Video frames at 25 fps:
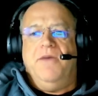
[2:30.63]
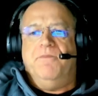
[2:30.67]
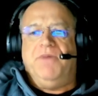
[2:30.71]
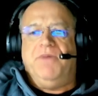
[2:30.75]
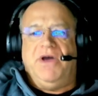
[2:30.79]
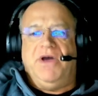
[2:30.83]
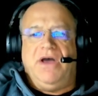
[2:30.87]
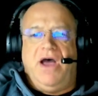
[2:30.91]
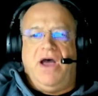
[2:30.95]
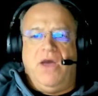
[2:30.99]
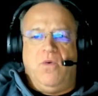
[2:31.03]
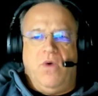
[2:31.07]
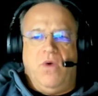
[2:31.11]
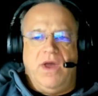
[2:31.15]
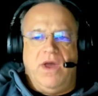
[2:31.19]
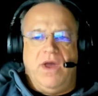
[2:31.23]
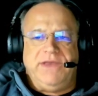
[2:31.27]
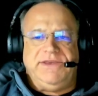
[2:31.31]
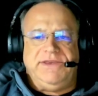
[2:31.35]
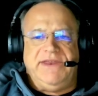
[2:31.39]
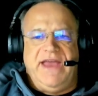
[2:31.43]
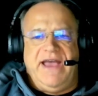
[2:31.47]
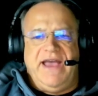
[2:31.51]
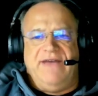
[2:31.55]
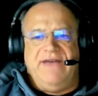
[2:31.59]
But I want
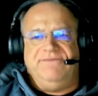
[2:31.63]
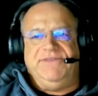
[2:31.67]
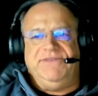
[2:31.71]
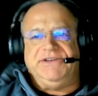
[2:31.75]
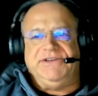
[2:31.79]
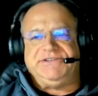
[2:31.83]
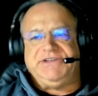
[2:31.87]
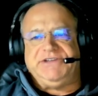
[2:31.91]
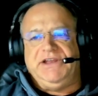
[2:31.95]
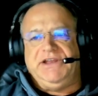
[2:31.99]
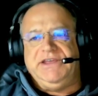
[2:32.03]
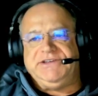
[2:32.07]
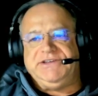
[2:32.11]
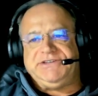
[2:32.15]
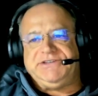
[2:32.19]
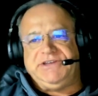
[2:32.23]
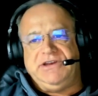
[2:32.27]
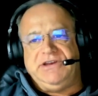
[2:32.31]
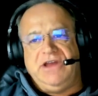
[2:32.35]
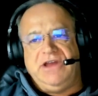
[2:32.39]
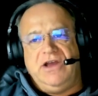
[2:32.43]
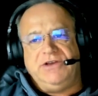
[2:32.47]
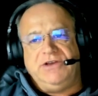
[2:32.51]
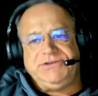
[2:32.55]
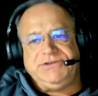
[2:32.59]
you to have this list,
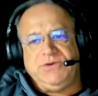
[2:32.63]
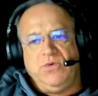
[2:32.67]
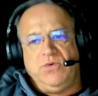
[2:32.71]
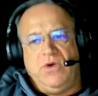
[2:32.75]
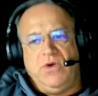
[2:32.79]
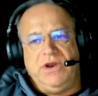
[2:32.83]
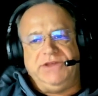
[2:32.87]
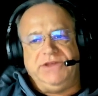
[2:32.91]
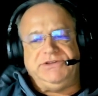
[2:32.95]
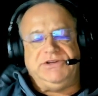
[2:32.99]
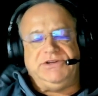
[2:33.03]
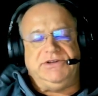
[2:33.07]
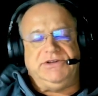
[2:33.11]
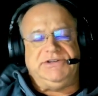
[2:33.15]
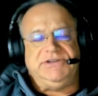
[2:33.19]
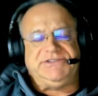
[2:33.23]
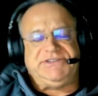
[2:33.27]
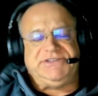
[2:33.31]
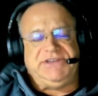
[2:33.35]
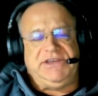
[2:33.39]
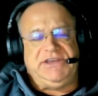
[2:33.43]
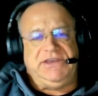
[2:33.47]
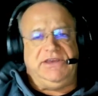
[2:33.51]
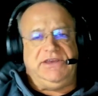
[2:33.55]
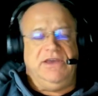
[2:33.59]
and I also wanted you to
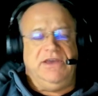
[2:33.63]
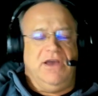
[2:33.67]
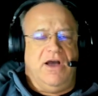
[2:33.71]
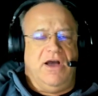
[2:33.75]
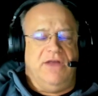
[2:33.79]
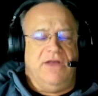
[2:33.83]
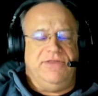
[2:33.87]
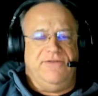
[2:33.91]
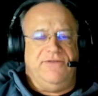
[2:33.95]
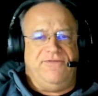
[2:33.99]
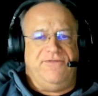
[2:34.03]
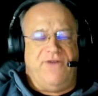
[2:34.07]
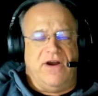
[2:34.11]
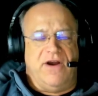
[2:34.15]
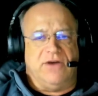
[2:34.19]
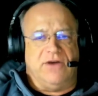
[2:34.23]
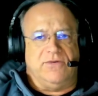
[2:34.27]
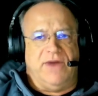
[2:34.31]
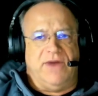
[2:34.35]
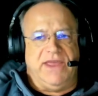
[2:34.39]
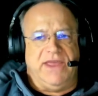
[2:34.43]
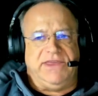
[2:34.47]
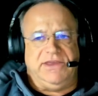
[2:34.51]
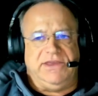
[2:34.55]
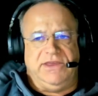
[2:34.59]
see on the far
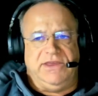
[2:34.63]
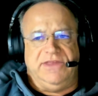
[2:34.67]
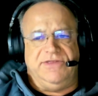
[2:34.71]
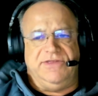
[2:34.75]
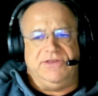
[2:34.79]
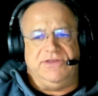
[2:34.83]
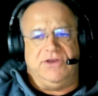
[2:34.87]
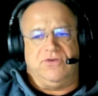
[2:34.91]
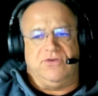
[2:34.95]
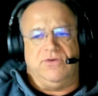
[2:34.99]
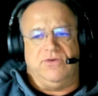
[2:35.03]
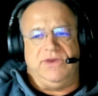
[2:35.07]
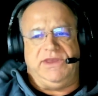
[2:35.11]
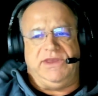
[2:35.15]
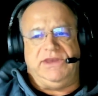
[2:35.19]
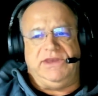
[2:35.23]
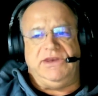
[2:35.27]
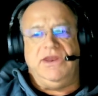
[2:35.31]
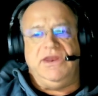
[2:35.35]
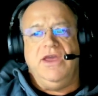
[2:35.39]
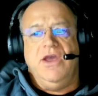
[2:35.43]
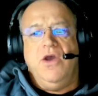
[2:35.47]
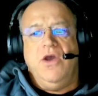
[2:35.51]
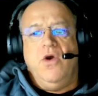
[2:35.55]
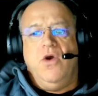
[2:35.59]
right in the
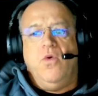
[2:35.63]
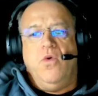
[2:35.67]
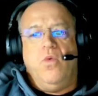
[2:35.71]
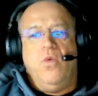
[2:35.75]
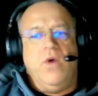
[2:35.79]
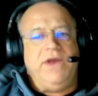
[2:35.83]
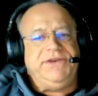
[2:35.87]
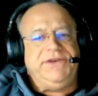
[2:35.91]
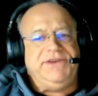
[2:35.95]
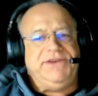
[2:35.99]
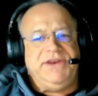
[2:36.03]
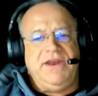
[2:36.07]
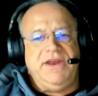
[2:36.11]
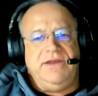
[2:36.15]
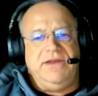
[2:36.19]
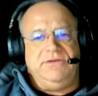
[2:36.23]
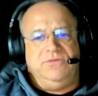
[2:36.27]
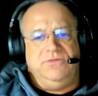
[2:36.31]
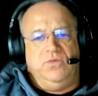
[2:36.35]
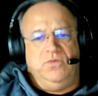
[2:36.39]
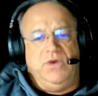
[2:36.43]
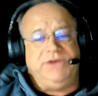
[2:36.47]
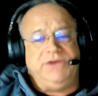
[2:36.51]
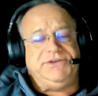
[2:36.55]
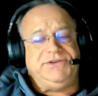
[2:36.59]
green, what
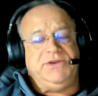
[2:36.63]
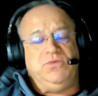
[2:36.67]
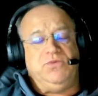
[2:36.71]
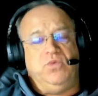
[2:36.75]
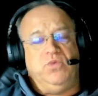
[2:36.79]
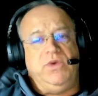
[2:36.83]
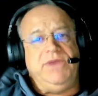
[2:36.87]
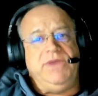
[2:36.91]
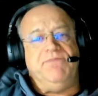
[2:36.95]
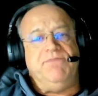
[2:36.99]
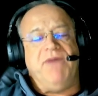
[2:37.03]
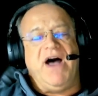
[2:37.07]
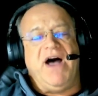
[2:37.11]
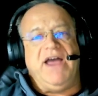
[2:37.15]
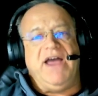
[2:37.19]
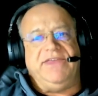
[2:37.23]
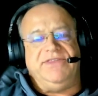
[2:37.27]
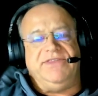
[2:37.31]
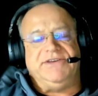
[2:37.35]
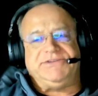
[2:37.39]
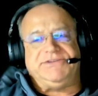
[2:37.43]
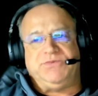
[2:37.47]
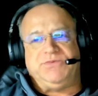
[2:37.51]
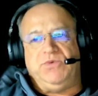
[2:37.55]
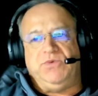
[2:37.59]
did we buy
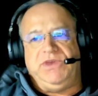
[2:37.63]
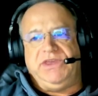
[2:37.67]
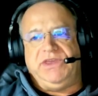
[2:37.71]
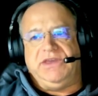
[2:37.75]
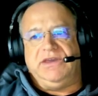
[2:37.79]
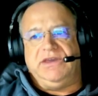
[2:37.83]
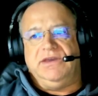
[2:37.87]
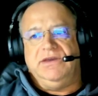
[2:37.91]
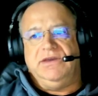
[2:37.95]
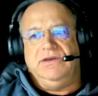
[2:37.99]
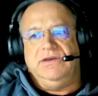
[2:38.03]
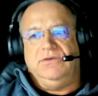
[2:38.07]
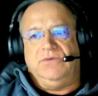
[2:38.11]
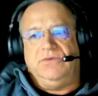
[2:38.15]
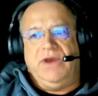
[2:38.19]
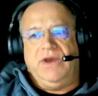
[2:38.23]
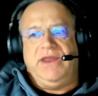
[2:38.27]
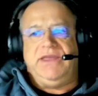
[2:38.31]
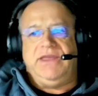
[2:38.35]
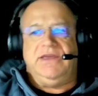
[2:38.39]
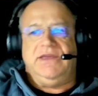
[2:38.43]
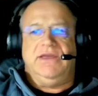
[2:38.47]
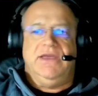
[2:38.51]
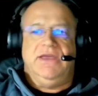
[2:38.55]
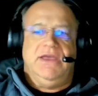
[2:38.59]
this week,
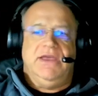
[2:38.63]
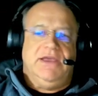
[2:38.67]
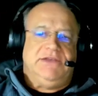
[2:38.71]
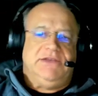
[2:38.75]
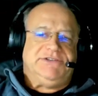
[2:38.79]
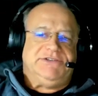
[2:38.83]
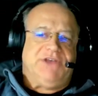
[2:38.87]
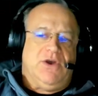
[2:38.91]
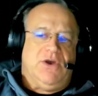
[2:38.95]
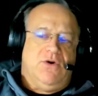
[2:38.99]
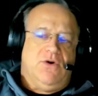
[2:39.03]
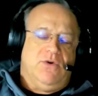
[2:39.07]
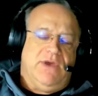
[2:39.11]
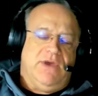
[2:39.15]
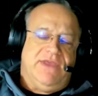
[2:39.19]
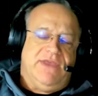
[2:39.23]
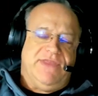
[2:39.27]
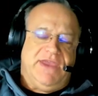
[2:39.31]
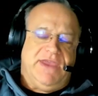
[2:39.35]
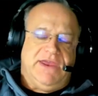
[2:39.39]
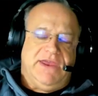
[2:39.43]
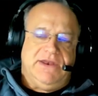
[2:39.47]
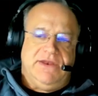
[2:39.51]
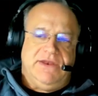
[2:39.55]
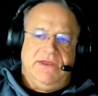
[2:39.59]
right? So, and
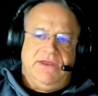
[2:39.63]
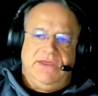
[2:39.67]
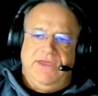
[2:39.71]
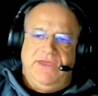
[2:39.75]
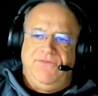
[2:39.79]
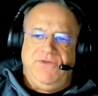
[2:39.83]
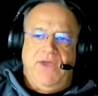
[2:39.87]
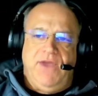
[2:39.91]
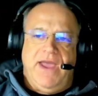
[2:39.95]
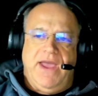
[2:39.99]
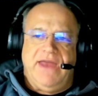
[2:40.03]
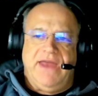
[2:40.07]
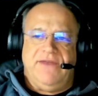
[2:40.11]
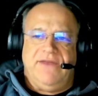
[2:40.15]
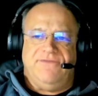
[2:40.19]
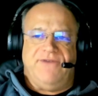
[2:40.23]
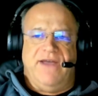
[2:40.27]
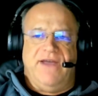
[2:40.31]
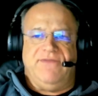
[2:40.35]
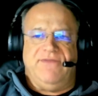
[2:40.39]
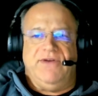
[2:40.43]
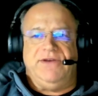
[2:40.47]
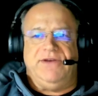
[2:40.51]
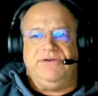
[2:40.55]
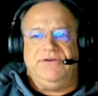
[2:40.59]
then if you had a
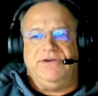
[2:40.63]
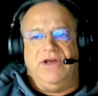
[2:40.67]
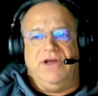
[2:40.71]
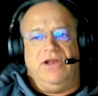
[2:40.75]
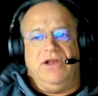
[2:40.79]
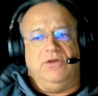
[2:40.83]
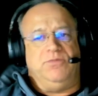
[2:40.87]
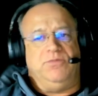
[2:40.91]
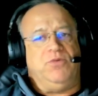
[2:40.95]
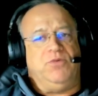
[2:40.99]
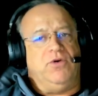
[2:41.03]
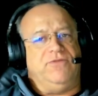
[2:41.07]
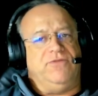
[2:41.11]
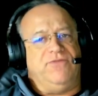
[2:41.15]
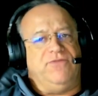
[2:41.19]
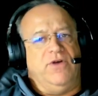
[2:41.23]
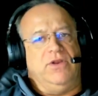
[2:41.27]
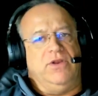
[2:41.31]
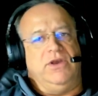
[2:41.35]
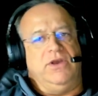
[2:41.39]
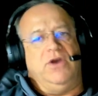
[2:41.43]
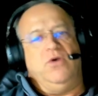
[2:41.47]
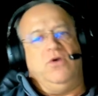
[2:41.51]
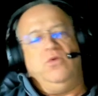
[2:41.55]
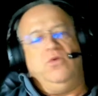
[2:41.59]
$500
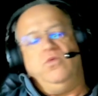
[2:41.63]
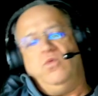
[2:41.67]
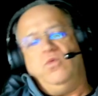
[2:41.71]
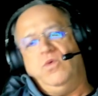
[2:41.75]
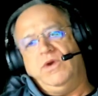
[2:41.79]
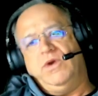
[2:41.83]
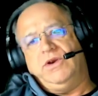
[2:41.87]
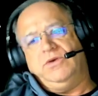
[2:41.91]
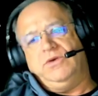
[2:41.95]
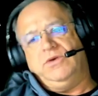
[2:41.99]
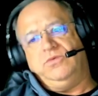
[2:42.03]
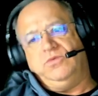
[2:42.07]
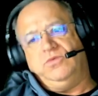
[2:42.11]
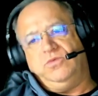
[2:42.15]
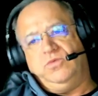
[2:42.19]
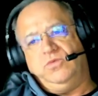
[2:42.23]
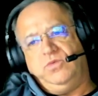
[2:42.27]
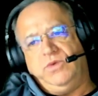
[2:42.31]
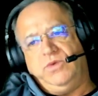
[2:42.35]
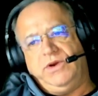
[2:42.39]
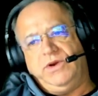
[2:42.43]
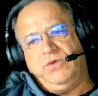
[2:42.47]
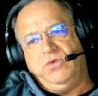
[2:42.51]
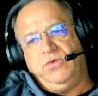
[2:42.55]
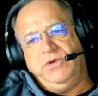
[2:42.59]
portfolio, where
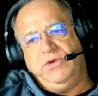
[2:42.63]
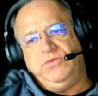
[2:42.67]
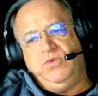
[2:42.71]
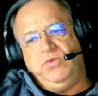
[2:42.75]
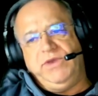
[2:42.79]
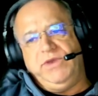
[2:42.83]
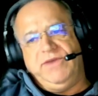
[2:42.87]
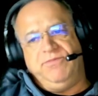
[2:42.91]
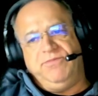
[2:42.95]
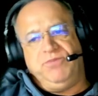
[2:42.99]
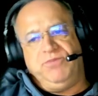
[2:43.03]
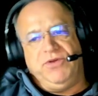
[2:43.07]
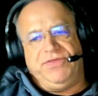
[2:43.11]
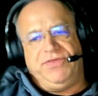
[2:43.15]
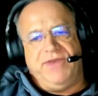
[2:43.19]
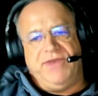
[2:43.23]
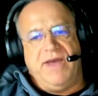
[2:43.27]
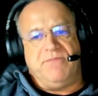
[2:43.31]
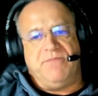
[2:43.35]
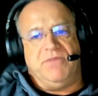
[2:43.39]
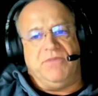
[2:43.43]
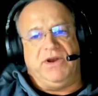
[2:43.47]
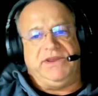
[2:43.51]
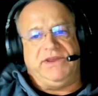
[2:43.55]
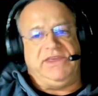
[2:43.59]
would we have put
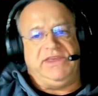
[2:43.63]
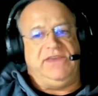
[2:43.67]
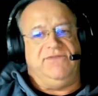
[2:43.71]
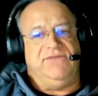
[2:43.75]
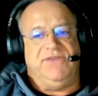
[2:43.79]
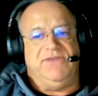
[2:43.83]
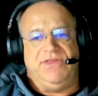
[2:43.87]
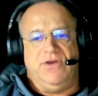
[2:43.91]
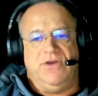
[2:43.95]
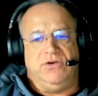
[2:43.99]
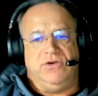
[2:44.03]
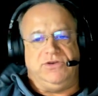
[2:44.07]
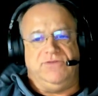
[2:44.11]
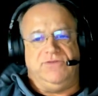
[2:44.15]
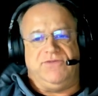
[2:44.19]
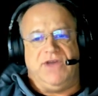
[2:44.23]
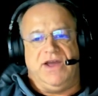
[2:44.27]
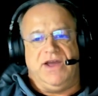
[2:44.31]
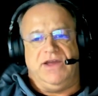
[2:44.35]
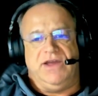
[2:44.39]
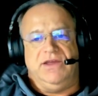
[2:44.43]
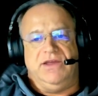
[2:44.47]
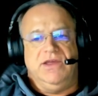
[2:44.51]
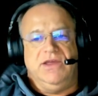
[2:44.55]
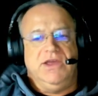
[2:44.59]
that money, even though you've
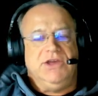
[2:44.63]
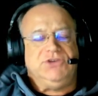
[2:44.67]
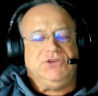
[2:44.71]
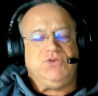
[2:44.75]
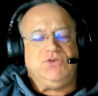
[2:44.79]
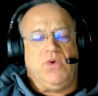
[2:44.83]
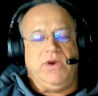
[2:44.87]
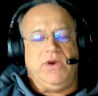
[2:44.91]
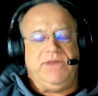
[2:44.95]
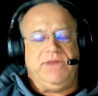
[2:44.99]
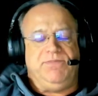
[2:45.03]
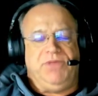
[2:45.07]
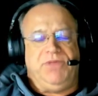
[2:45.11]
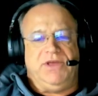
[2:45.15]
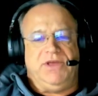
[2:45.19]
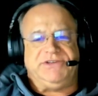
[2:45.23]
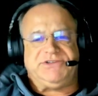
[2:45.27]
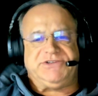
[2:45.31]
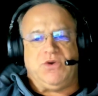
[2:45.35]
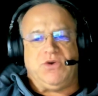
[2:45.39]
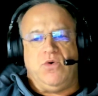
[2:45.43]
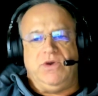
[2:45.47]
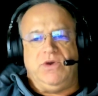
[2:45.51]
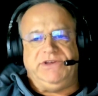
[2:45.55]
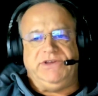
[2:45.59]
got 20
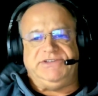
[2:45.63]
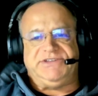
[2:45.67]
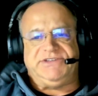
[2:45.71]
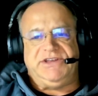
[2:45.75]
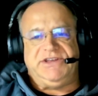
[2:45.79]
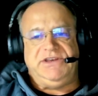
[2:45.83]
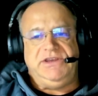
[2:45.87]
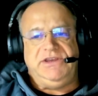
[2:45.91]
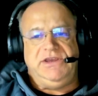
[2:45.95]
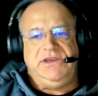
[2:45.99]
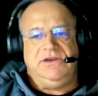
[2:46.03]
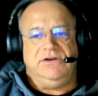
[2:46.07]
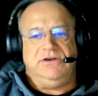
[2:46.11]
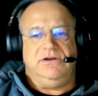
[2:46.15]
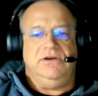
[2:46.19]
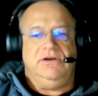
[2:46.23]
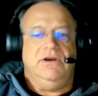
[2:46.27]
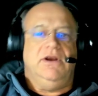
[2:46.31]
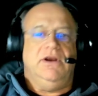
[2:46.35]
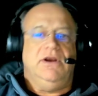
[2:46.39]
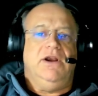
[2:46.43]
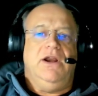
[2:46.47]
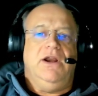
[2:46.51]
plus coins in here?